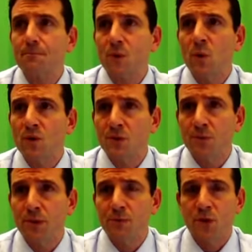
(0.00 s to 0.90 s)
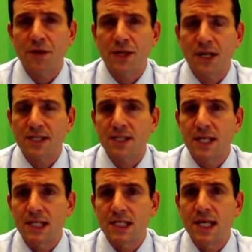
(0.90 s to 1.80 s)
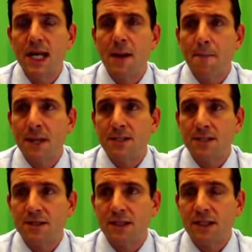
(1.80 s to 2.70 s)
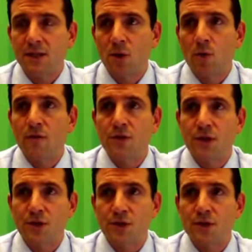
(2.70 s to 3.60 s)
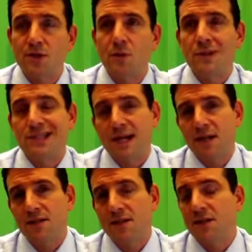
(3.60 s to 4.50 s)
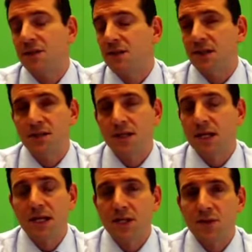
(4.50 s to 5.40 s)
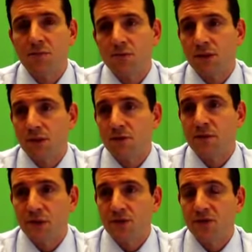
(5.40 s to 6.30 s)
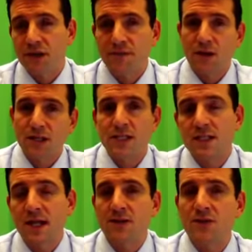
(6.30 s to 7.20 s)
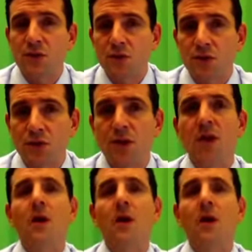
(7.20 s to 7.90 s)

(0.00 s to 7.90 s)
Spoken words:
Well, the Supreme Court of the United States basically overturns Wisconsin and says, the fugitive slave law is constitutional,